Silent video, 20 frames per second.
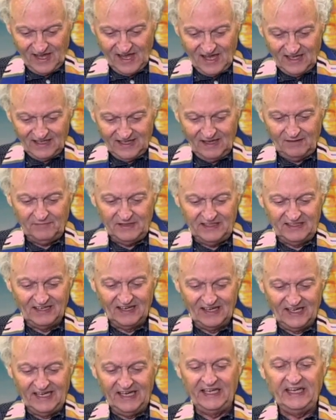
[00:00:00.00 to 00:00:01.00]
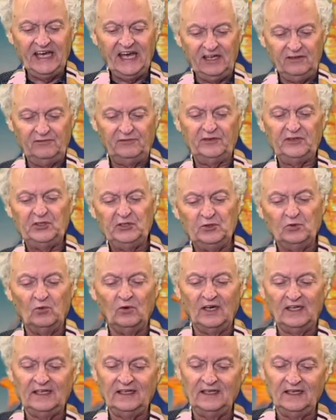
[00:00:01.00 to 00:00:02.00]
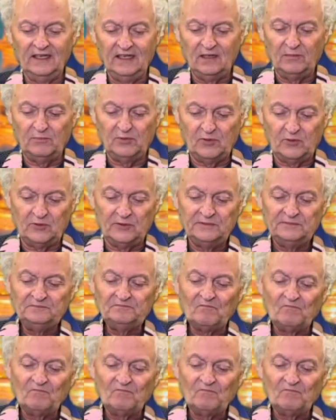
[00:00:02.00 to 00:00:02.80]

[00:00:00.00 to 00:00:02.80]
Let me delineate for you what liberal